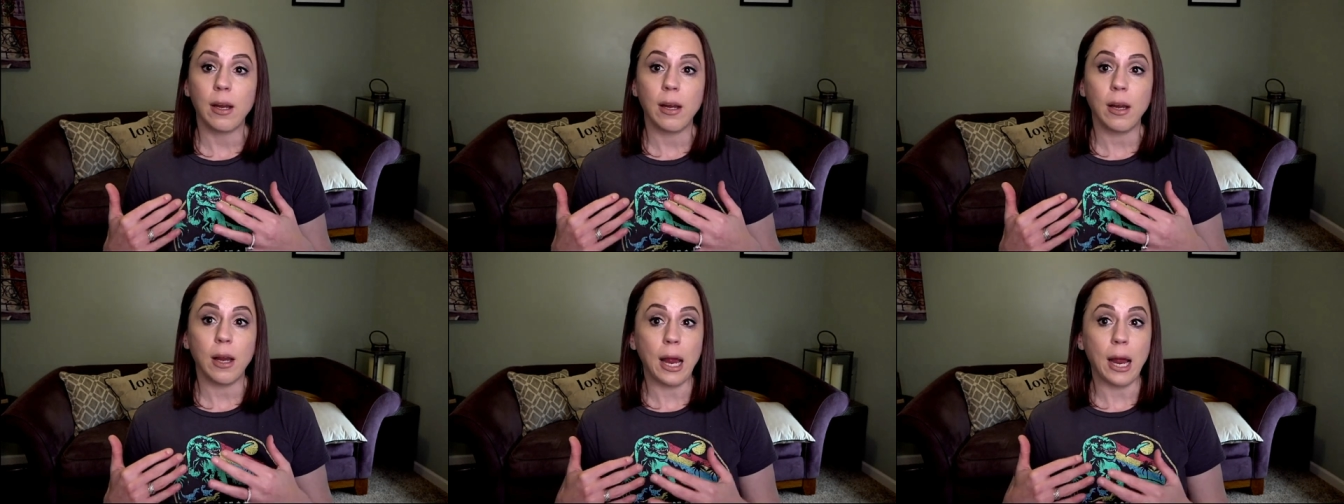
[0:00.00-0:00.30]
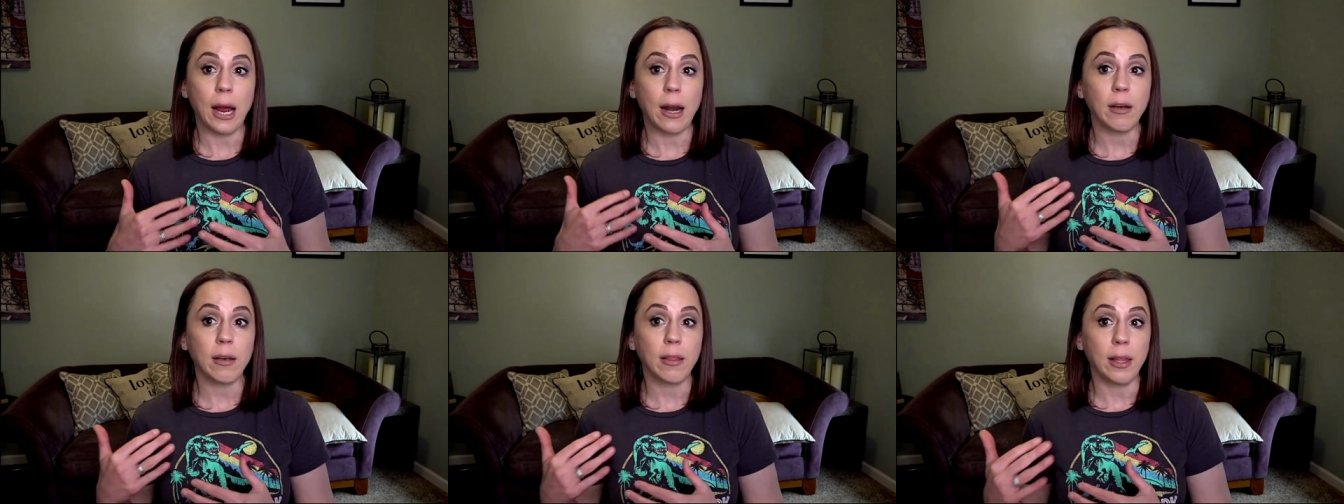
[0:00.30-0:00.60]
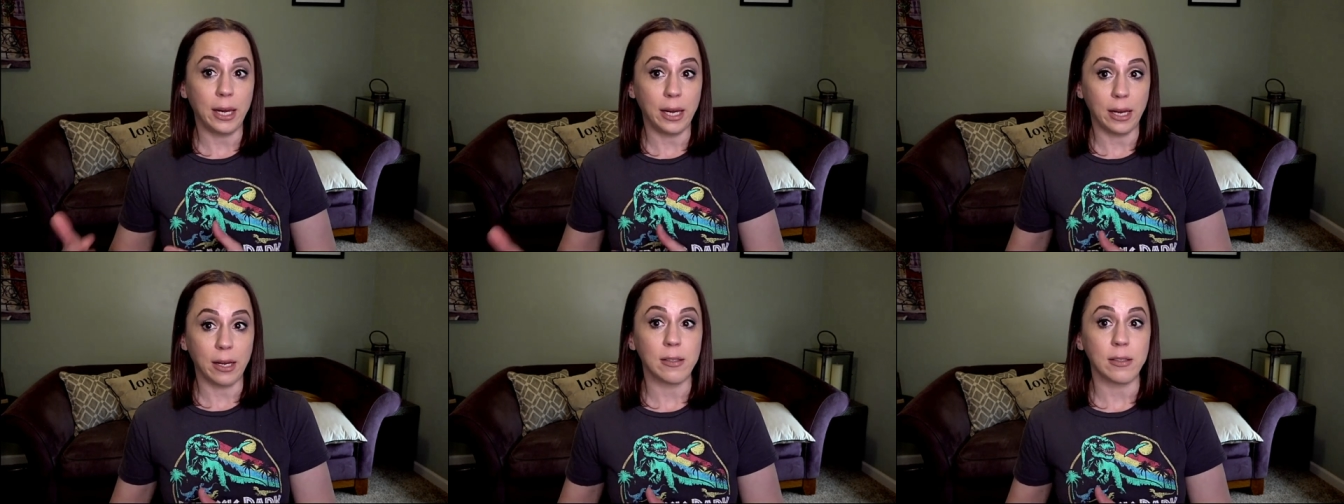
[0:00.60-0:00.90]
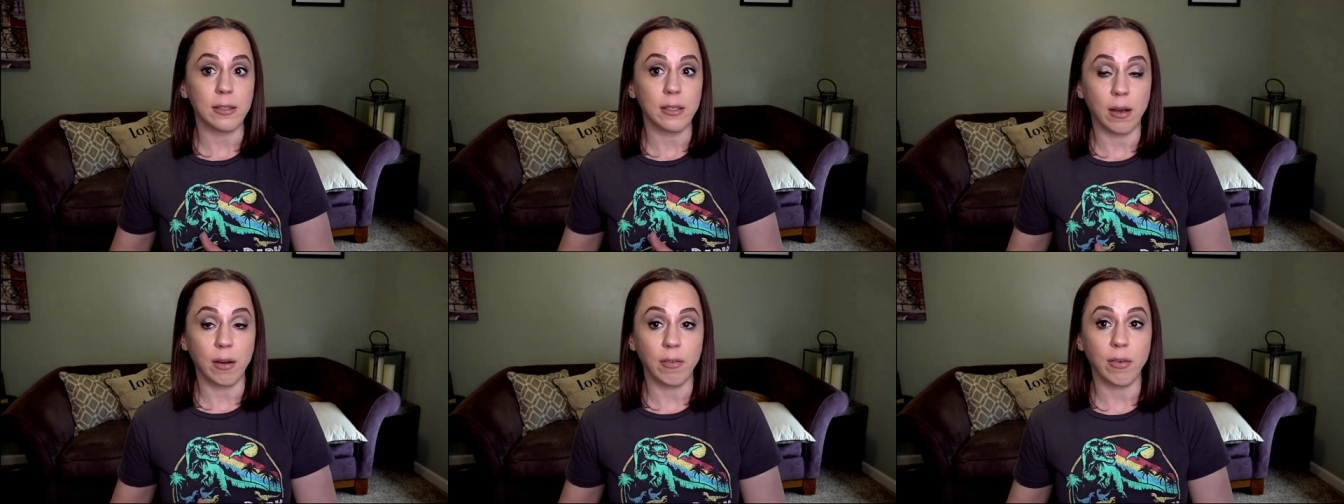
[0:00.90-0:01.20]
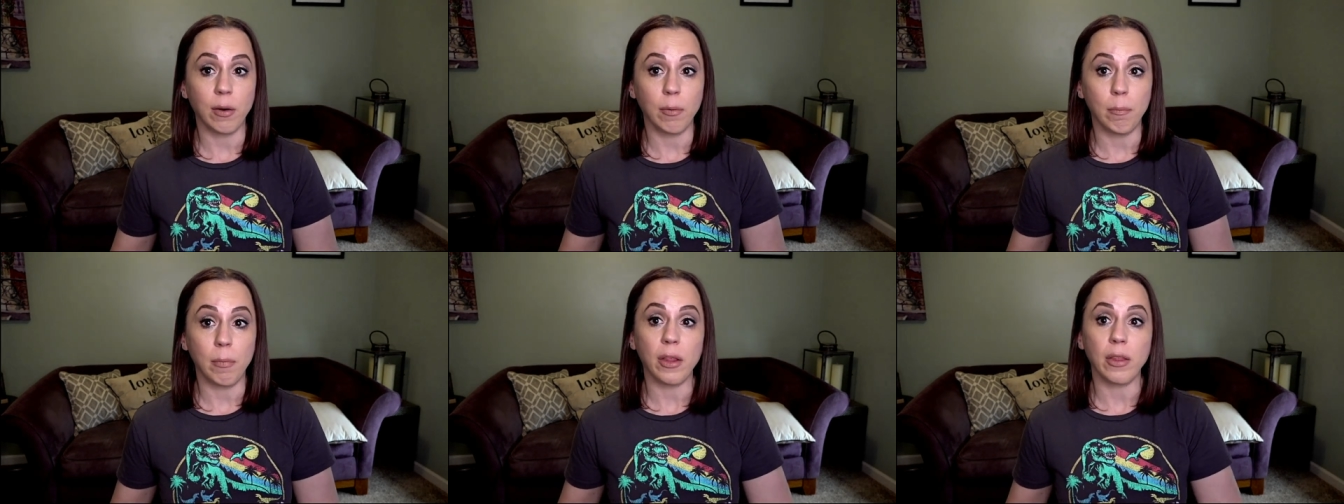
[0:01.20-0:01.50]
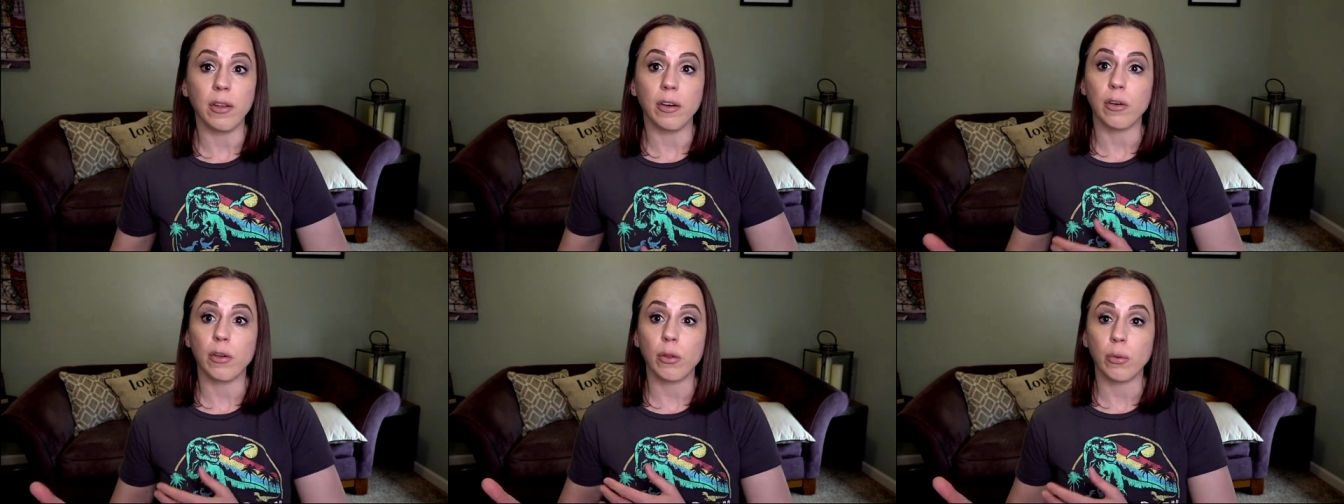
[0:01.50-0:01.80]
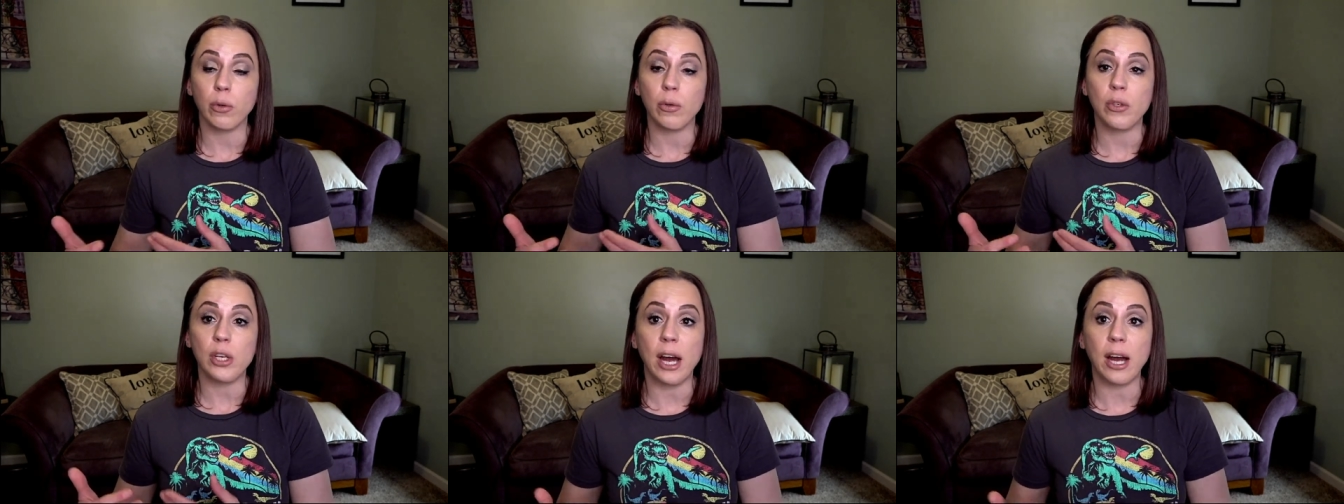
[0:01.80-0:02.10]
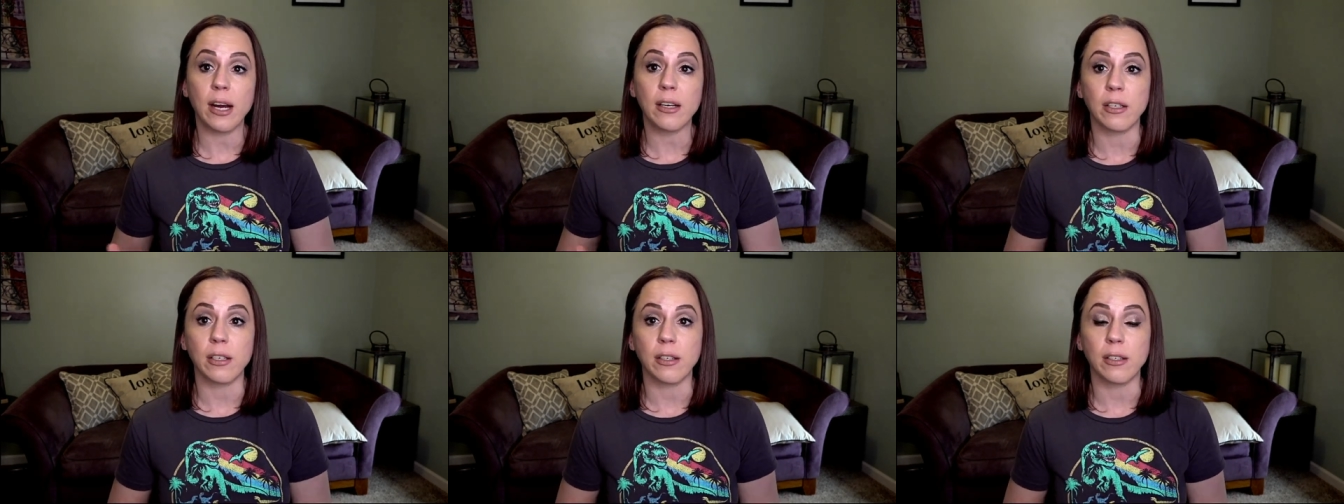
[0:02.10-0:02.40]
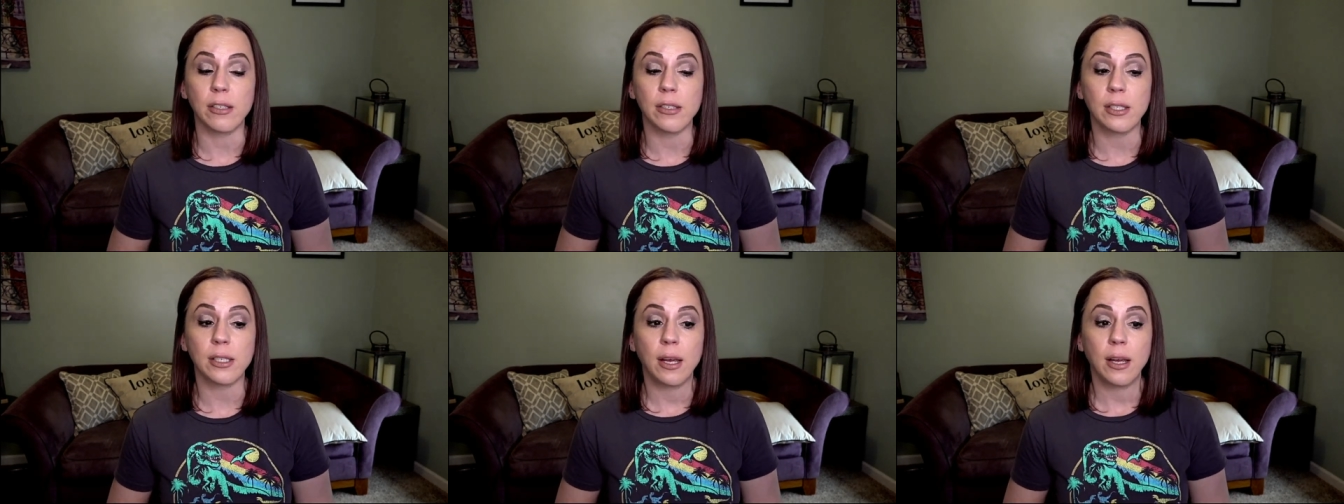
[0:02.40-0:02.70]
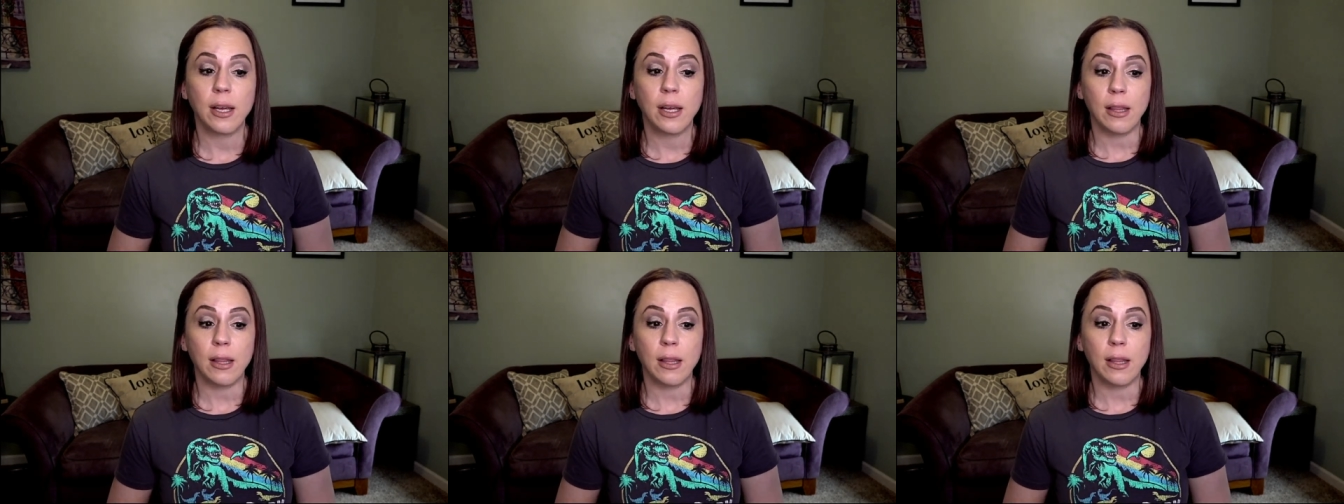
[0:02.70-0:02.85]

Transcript: at the hands of her mother through doctors